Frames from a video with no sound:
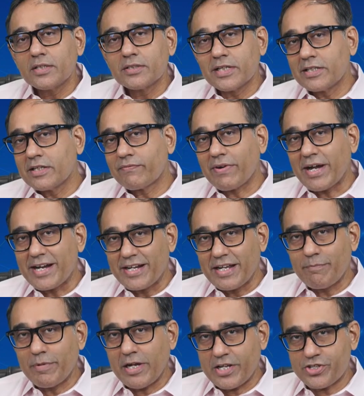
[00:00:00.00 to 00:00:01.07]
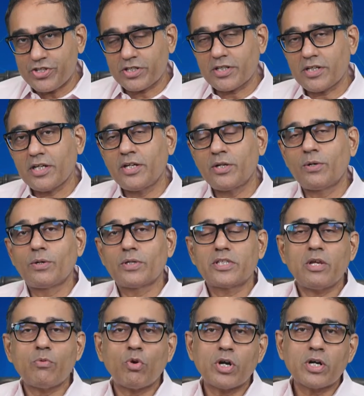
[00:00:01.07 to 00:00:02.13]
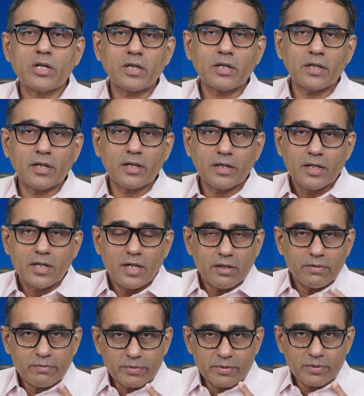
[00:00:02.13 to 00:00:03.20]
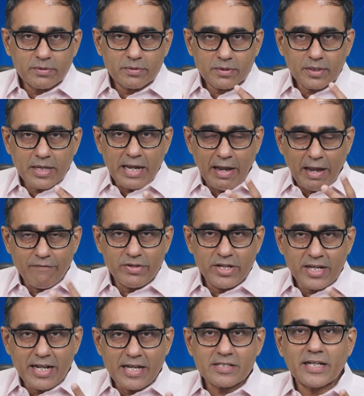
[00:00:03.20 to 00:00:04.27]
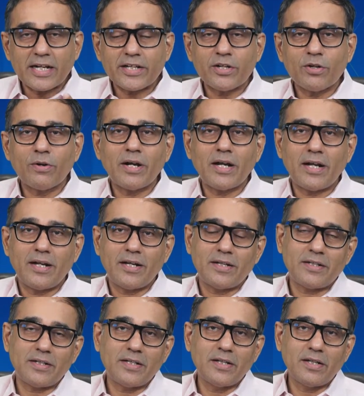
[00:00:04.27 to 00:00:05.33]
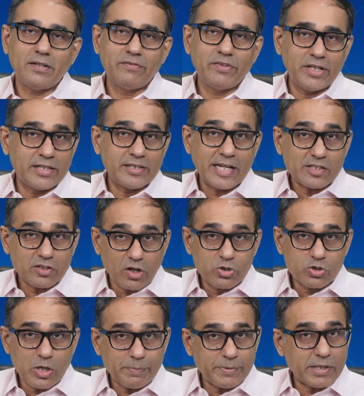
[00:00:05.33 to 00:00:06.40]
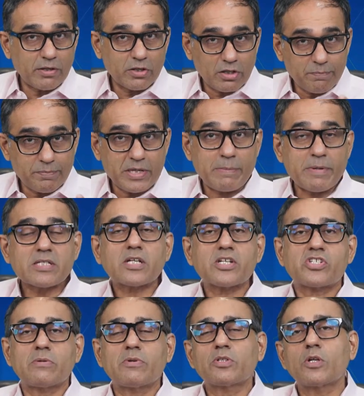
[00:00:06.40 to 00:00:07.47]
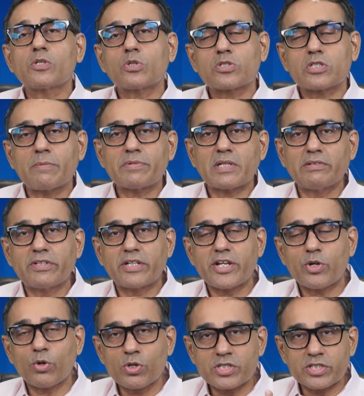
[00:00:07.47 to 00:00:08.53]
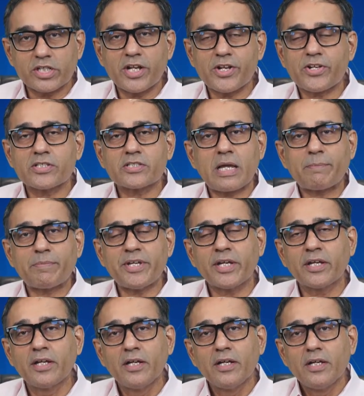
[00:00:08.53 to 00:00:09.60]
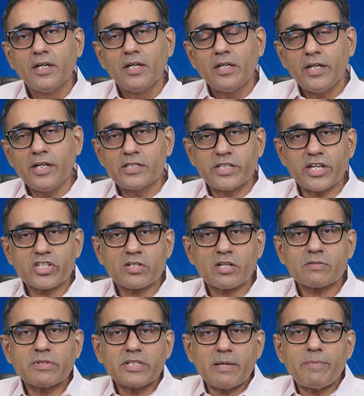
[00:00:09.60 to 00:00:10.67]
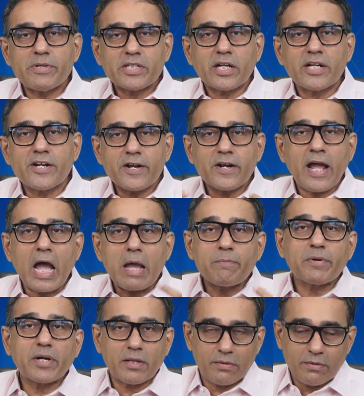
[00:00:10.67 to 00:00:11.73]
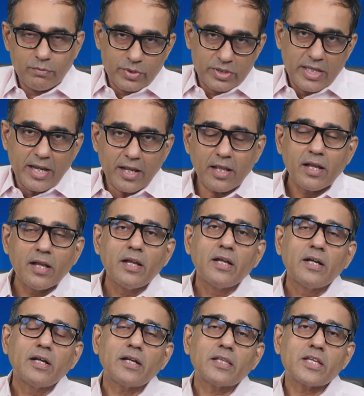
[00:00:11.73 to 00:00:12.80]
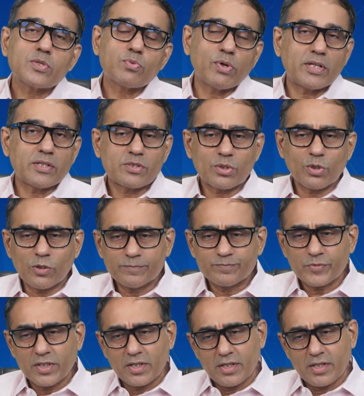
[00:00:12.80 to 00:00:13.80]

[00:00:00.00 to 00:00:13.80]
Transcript: than the 5-day match. You know, they want, I've realized that, and that's also applicable to PMS customers also. Sometimes if they don't see returns happening in 6 months, they basically get hyper with their this one. So